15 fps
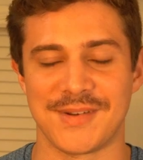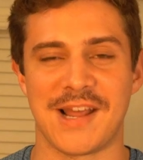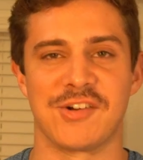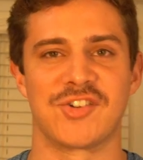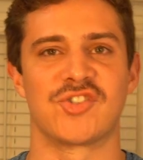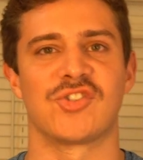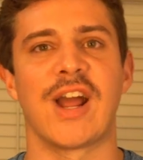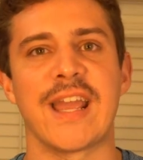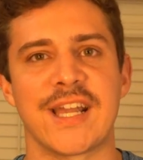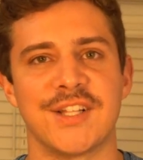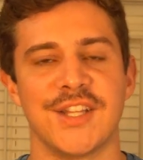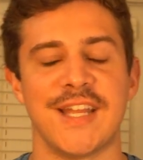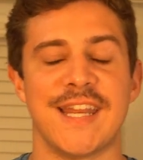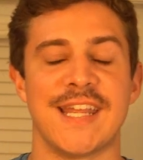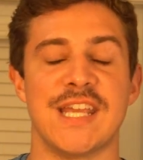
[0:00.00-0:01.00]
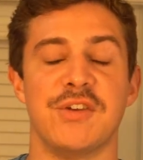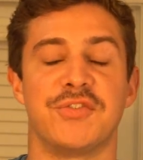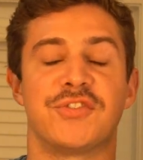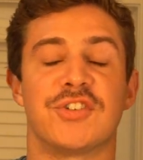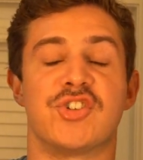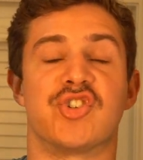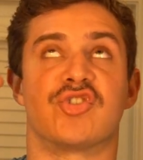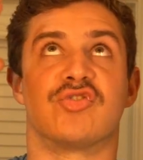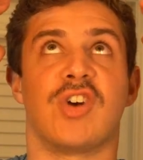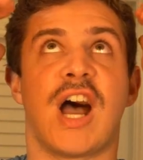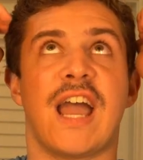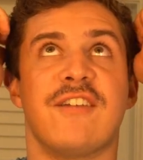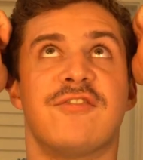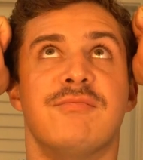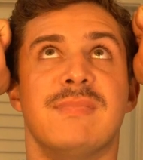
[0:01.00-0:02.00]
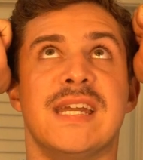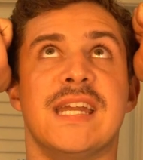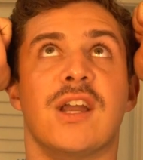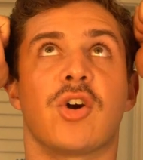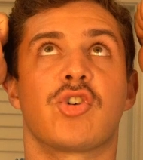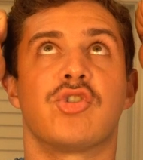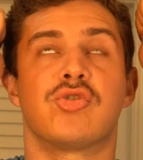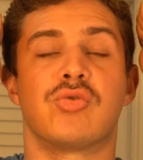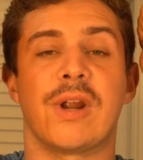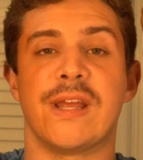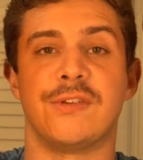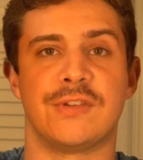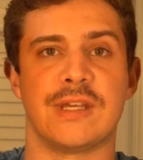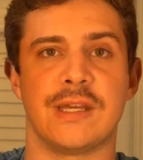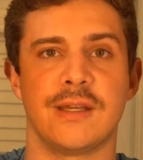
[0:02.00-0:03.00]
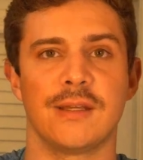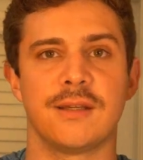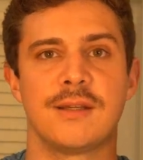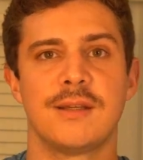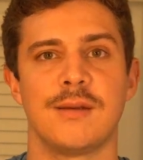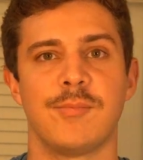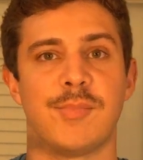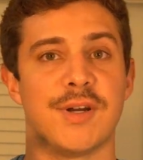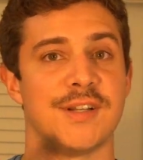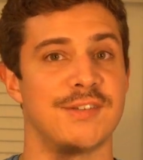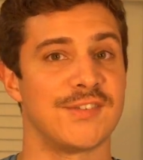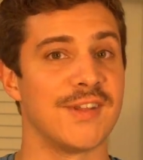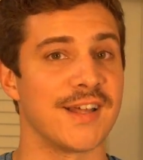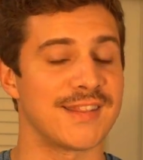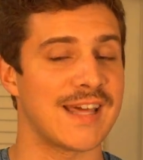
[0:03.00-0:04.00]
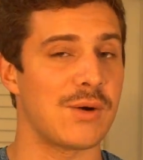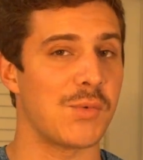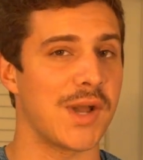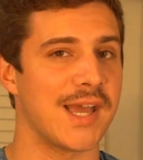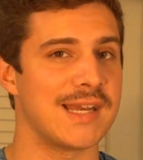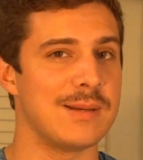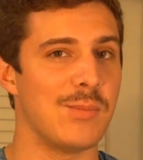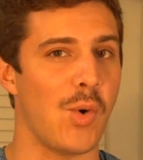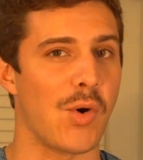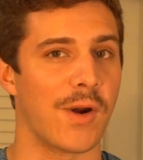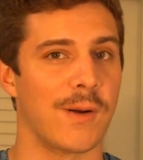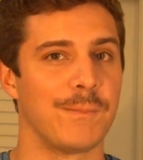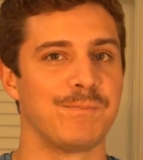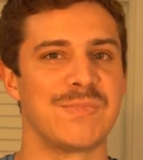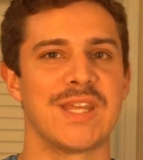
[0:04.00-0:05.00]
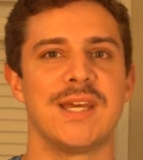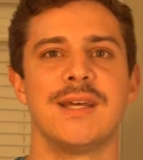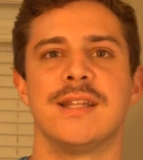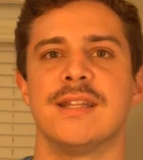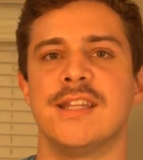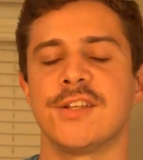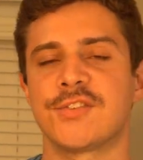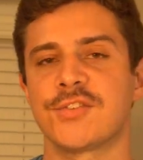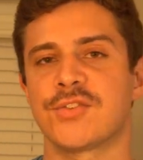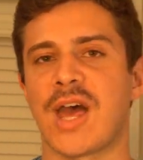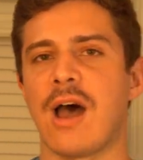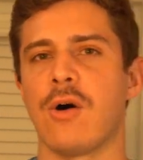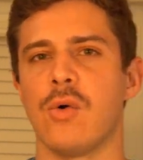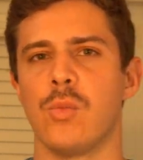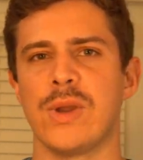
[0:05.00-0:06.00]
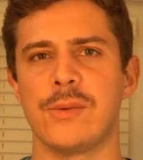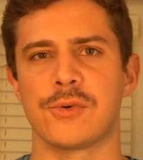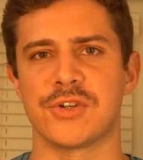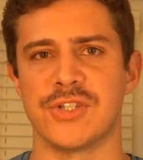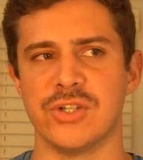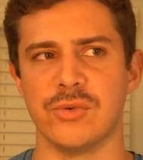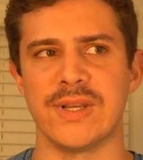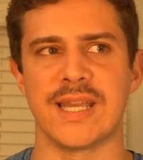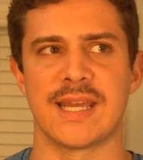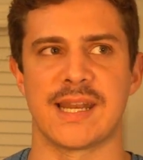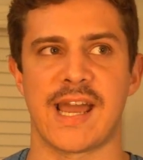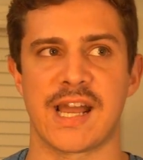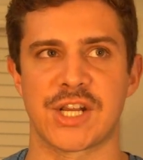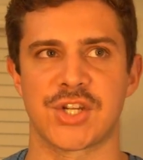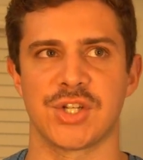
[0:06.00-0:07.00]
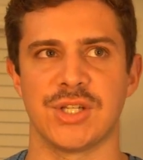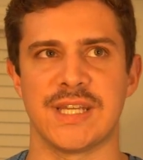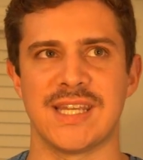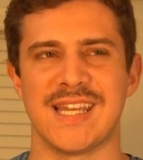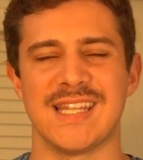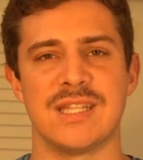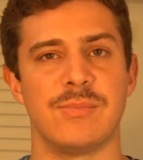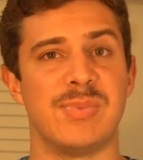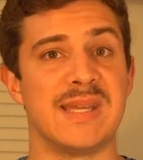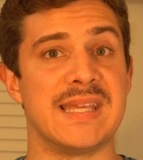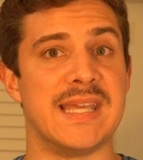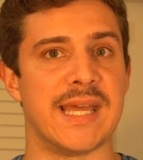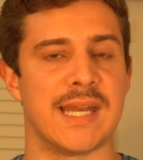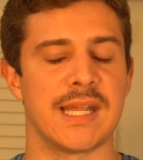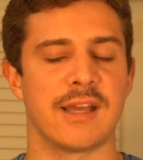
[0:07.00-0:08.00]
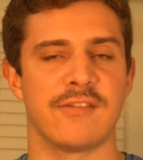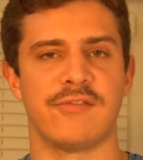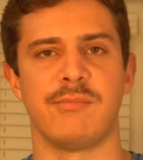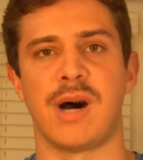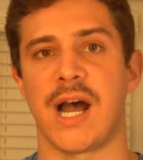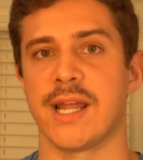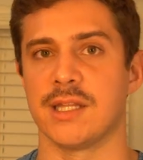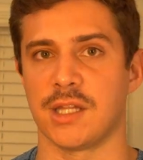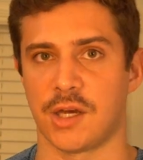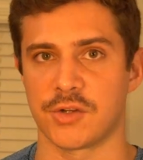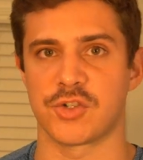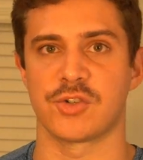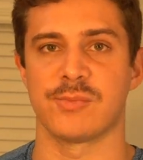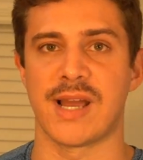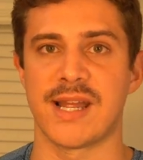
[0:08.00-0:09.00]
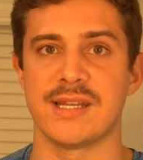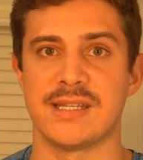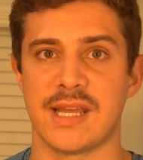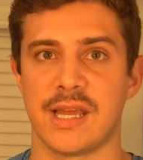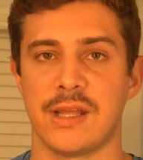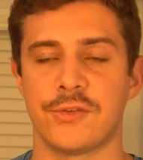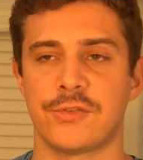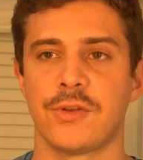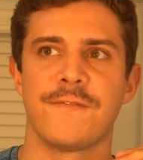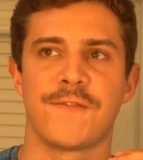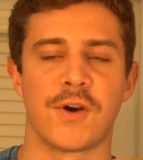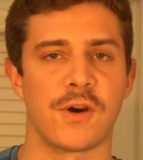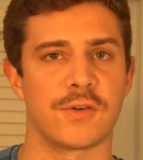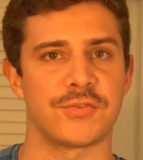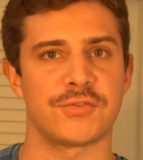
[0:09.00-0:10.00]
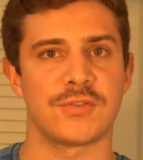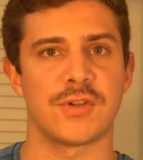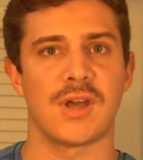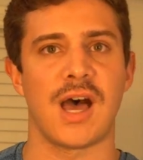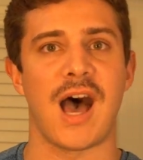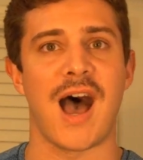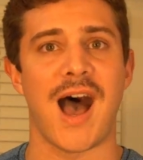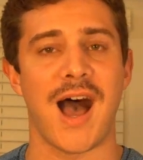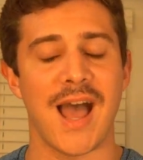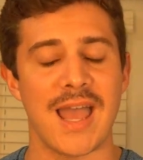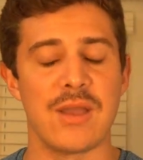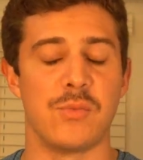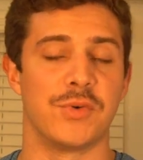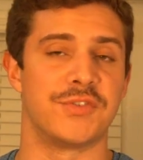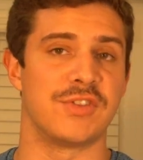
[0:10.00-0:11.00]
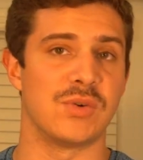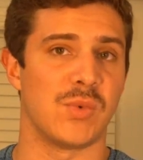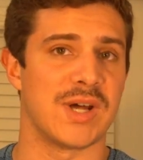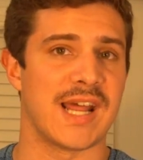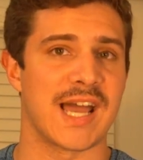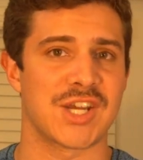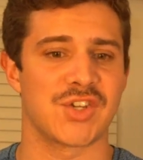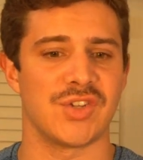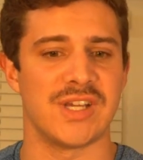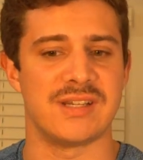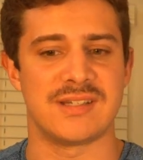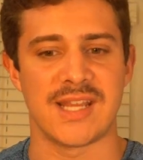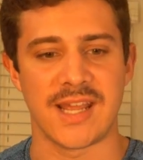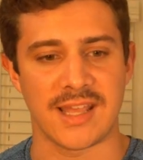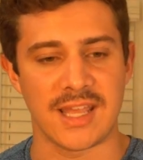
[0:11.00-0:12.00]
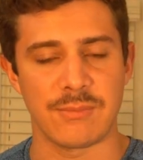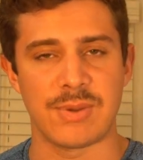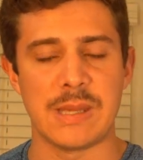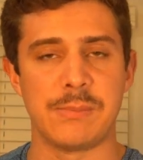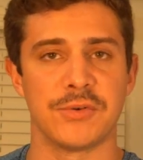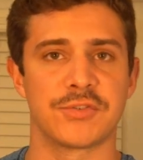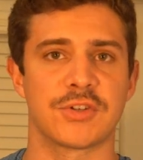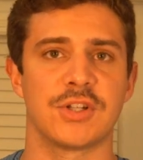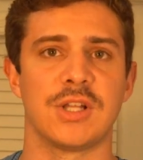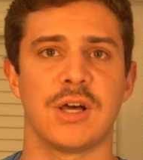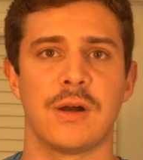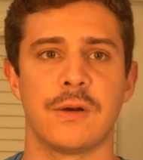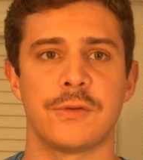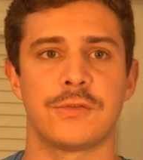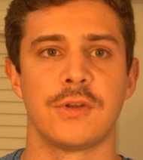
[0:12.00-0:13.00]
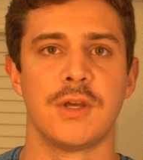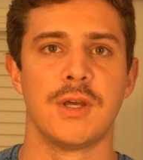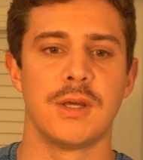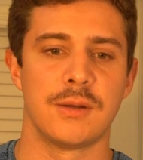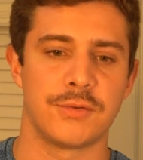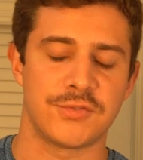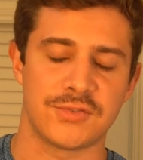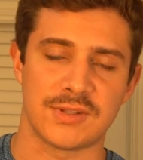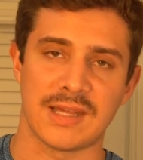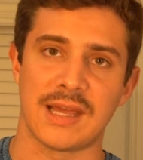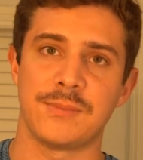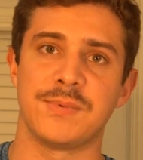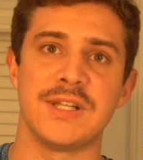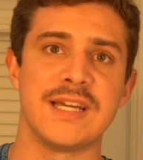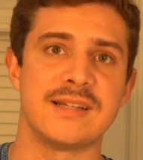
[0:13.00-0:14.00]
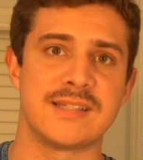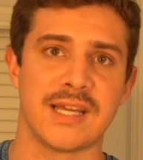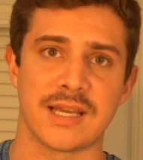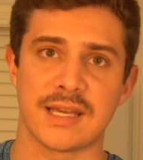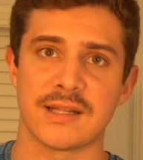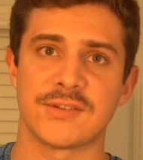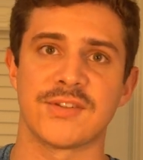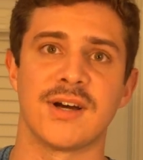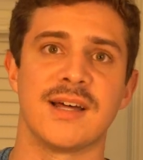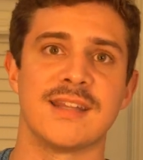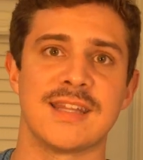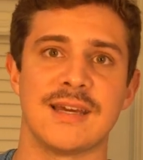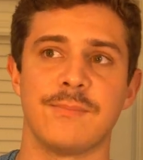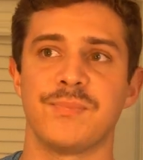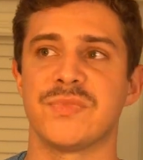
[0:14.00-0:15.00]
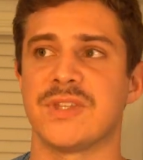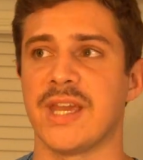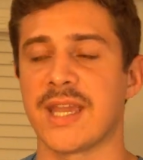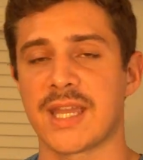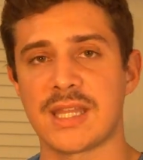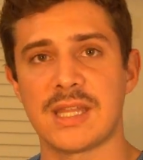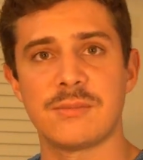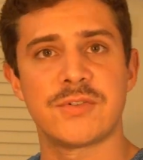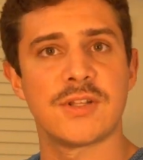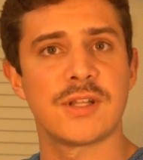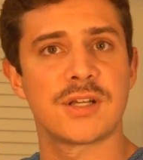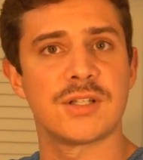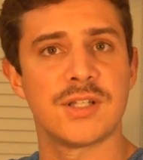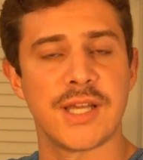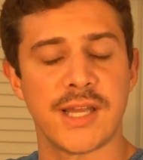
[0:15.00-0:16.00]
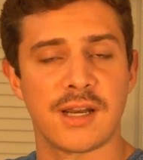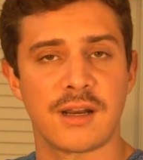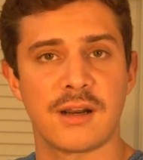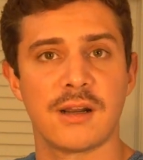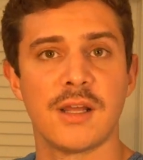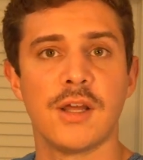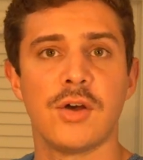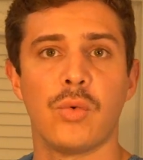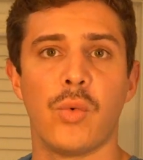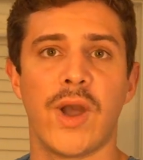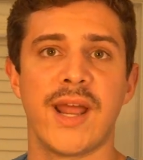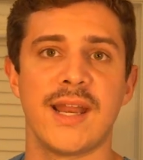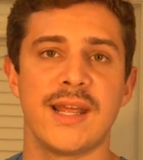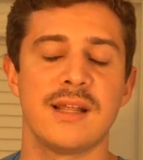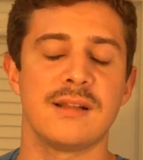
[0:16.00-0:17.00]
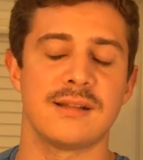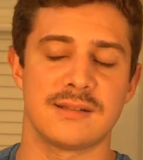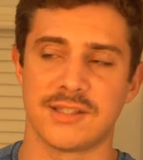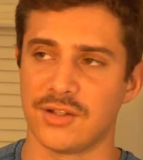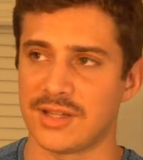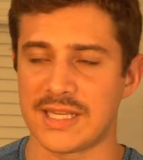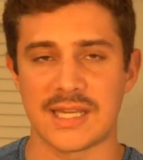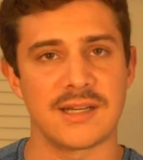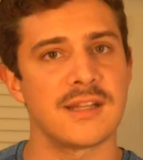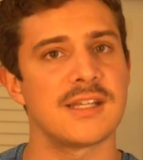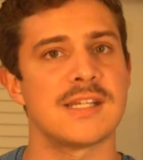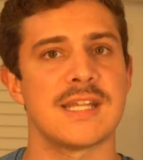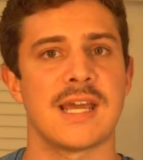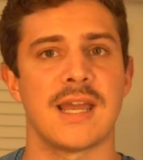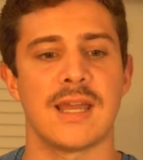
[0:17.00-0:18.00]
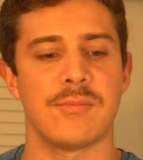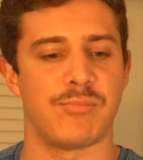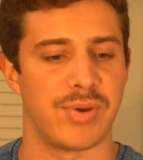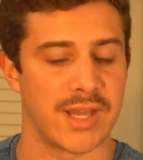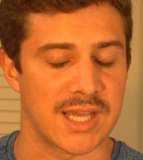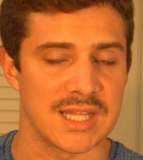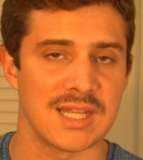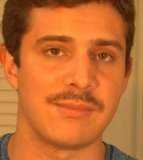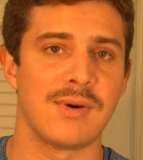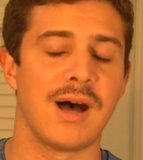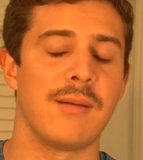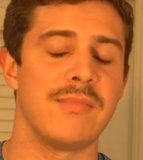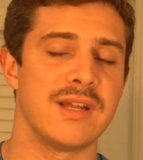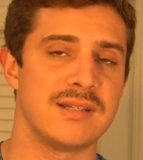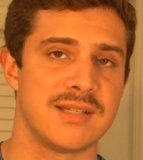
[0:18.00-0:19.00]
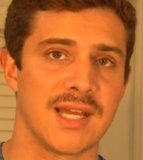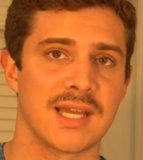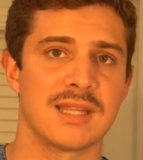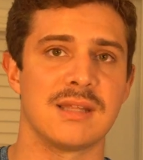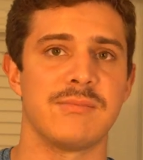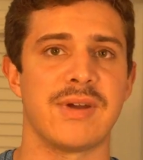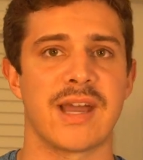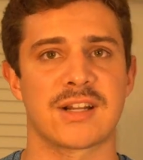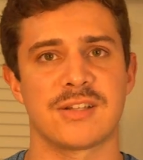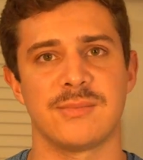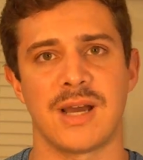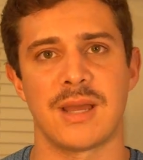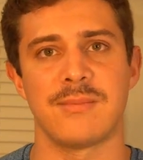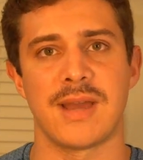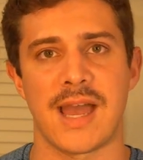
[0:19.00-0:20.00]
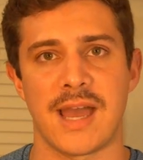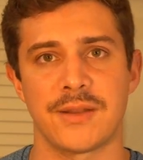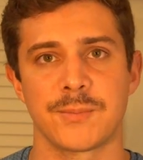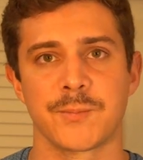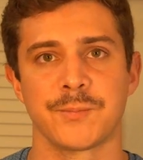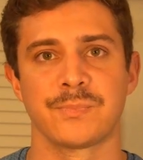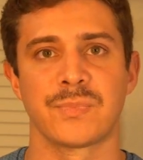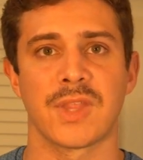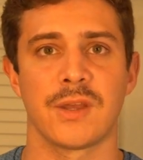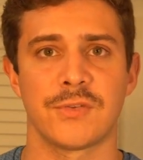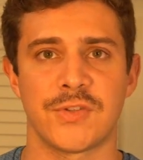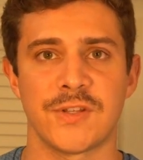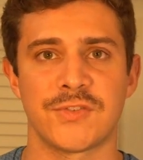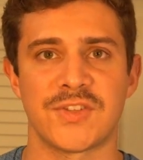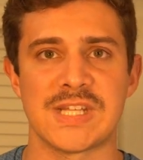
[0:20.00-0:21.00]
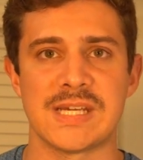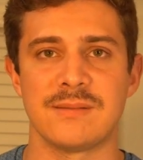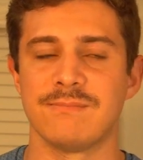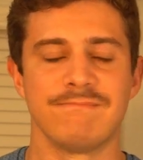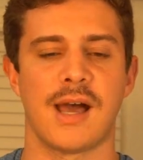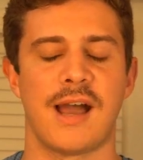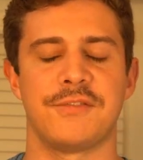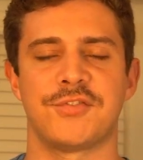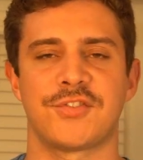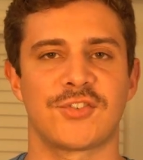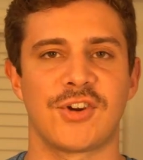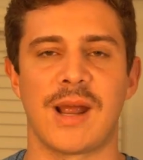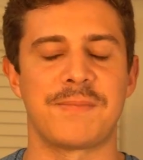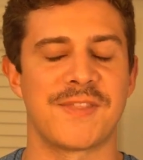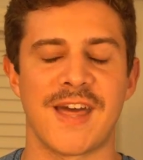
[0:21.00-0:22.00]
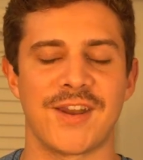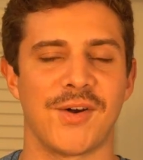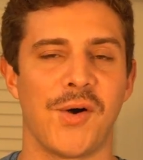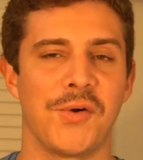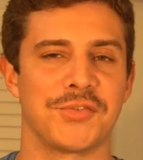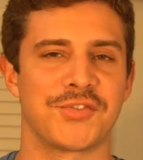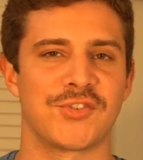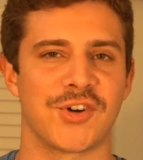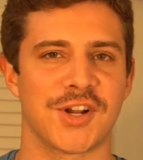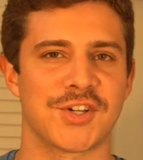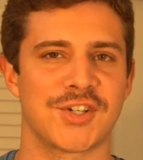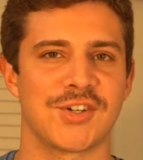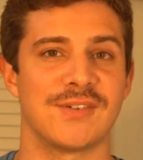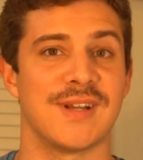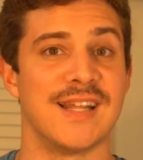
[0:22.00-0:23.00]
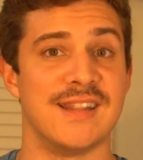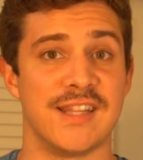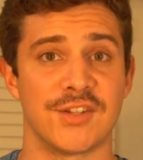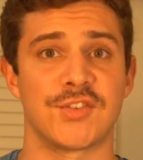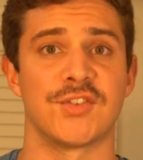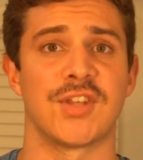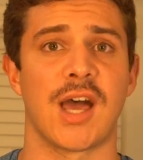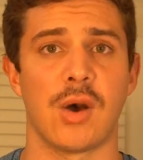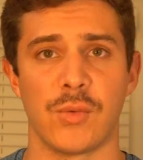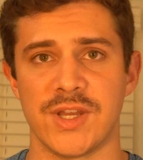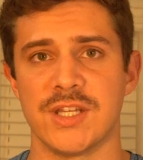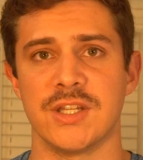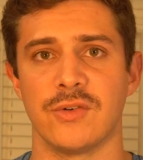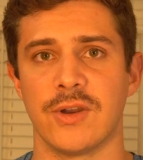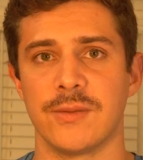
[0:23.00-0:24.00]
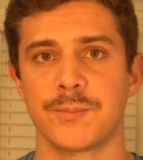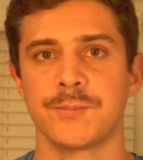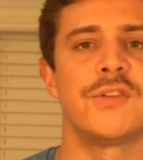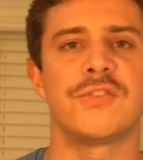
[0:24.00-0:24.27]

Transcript: Now dry cleaning used to drive me crazy, but it's not that way anymore. This is how we were doing it actually in the beginning of my laundromat days. First, I was the one actually taking people's clothes, stapling tickets on them, taking them to the cleaner, waiting till the end of the day, picking them up and taking them back to my mat. Since then, I've scrapped that whole structure, and this is how we do it.